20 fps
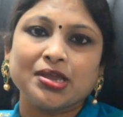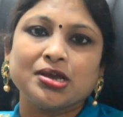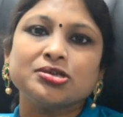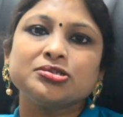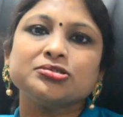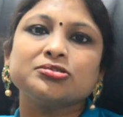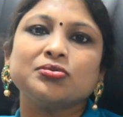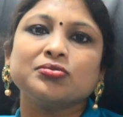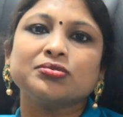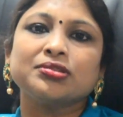
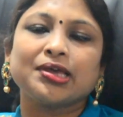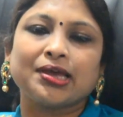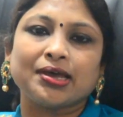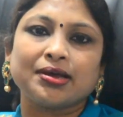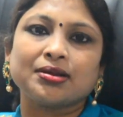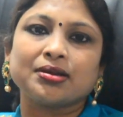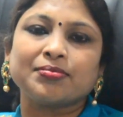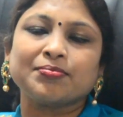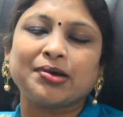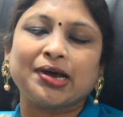So
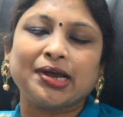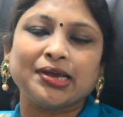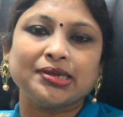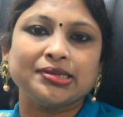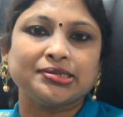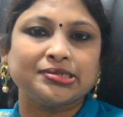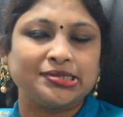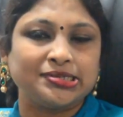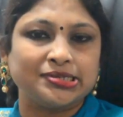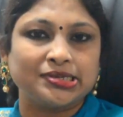thereby
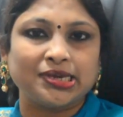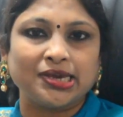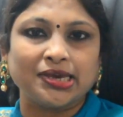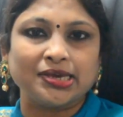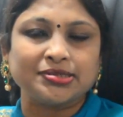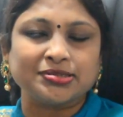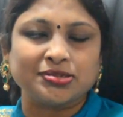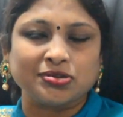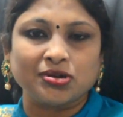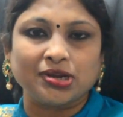it
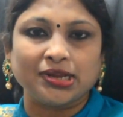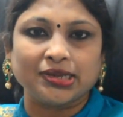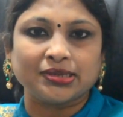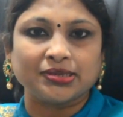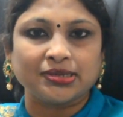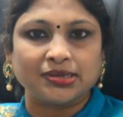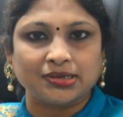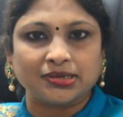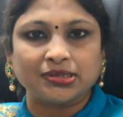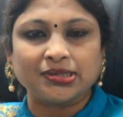indicates,
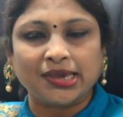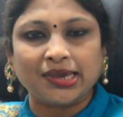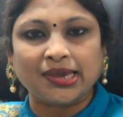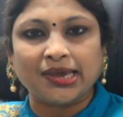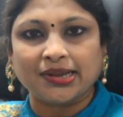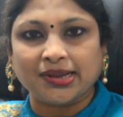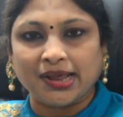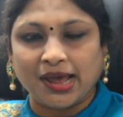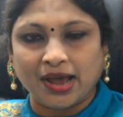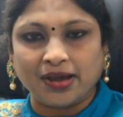they
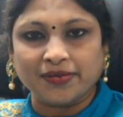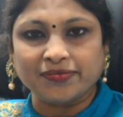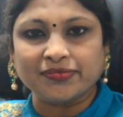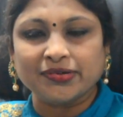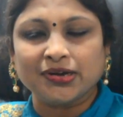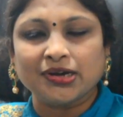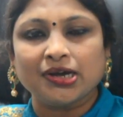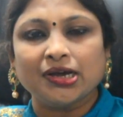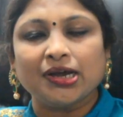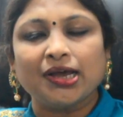can have
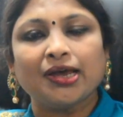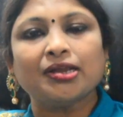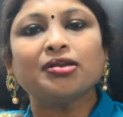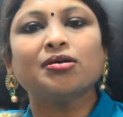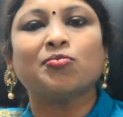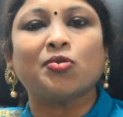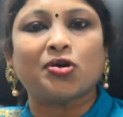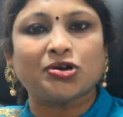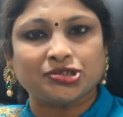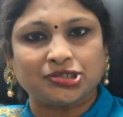an
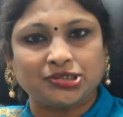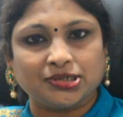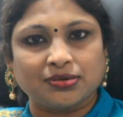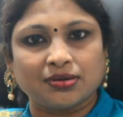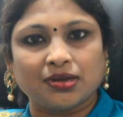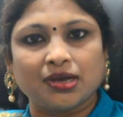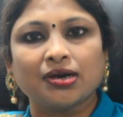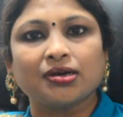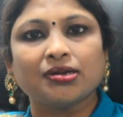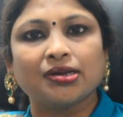abortion,
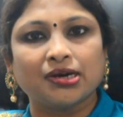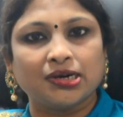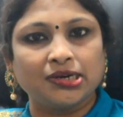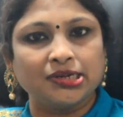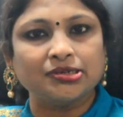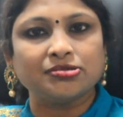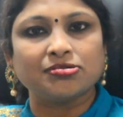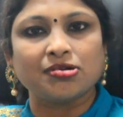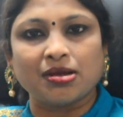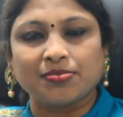an
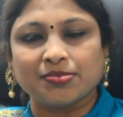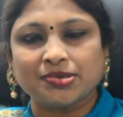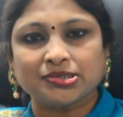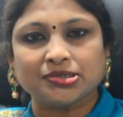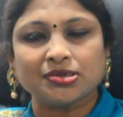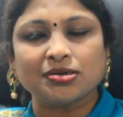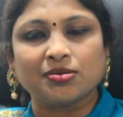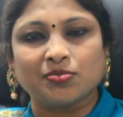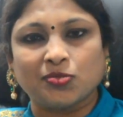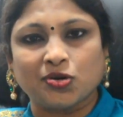early
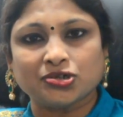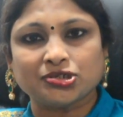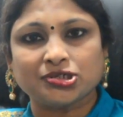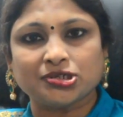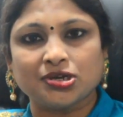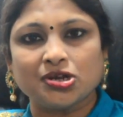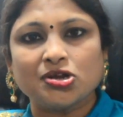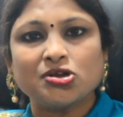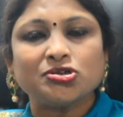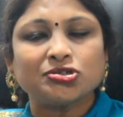trimester abortion.
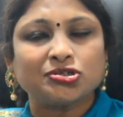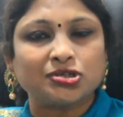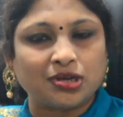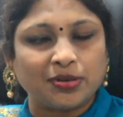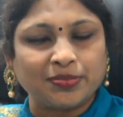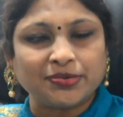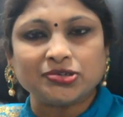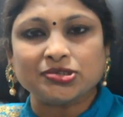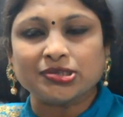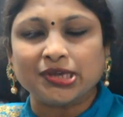So
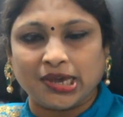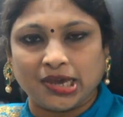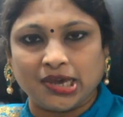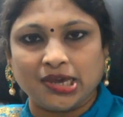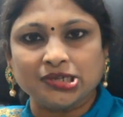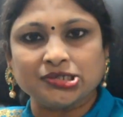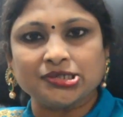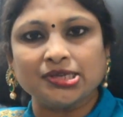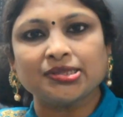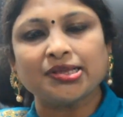coming to the
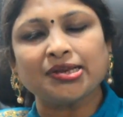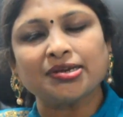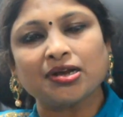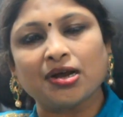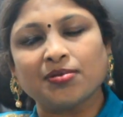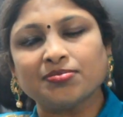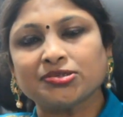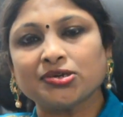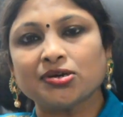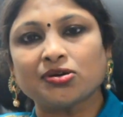age, and then
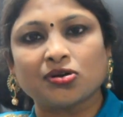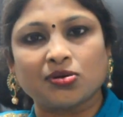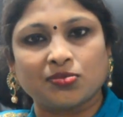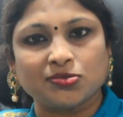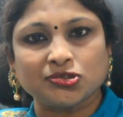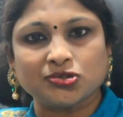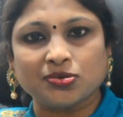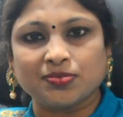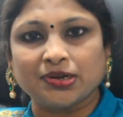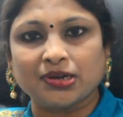comes your
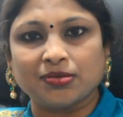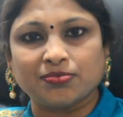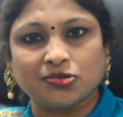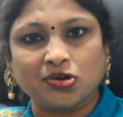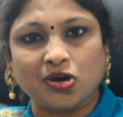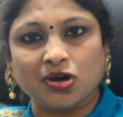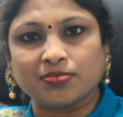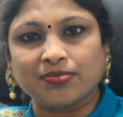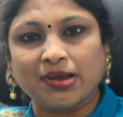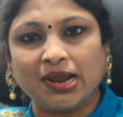chromosomal
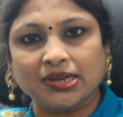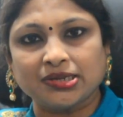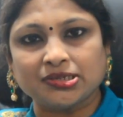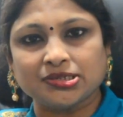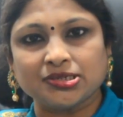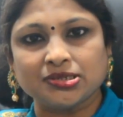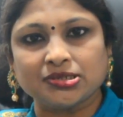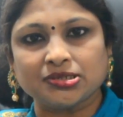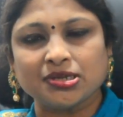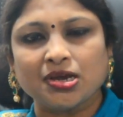
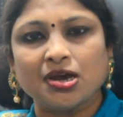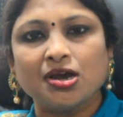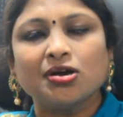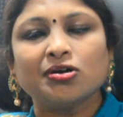abnormalities.